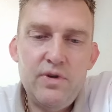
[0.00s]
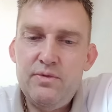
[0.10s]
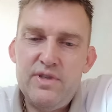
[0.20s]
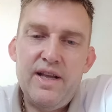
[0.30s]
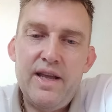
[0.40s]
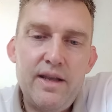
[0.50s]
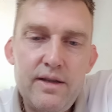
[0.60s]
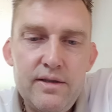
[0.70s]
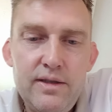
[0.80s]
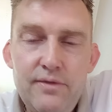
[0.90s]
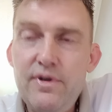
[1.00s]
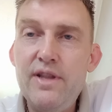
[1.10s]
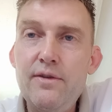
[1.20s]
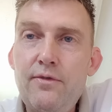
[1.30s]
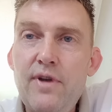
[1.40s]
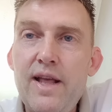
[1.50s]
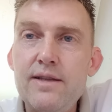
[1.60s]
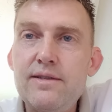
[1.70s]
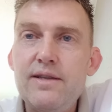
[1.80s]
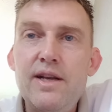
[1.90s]
what it was like, living in the
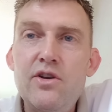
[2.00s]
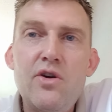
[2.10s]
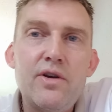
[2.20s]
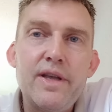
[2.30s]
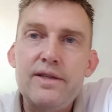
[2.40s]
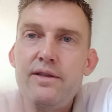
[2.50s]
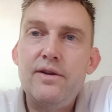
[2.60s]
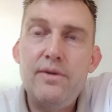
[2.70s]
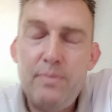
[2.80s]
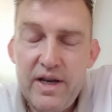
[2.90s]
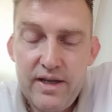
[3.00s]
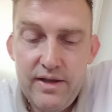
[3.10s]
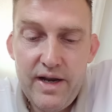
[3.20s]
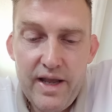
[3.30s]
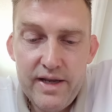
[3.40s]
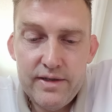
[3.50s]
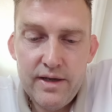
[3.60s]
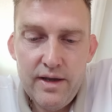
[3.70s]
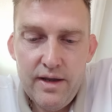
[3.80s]
flats in Doncaster back in the days.